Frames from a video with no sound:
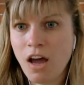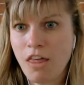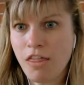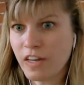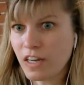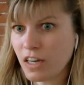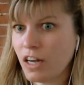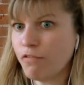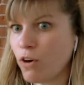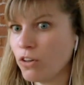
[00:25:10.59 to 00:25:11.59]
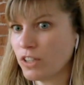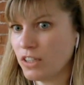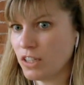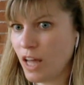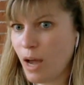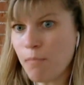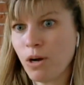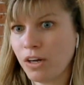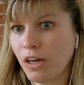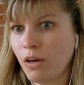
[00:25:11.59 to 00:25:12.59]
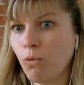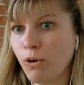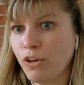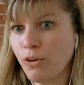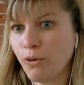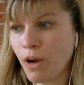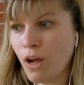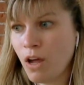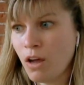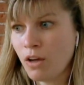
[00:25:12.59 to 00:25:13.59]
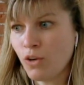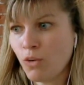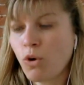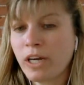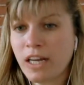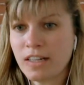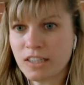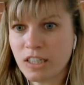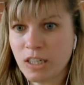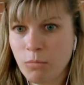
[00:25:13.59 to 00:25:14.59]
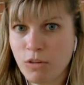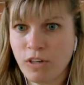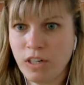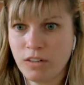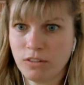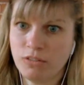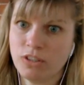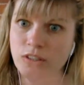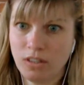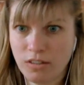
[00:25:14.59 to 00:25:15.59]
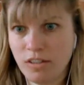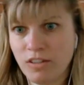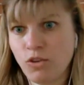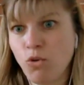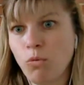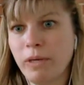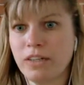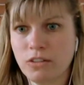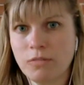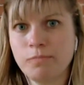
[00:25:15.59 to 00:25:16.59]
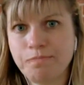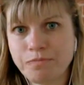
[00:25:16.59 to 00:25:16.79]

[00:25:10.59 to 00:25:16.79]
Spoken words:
I think it kind of falls into that bucket where you're working as a team to find a solution that is this whole picture.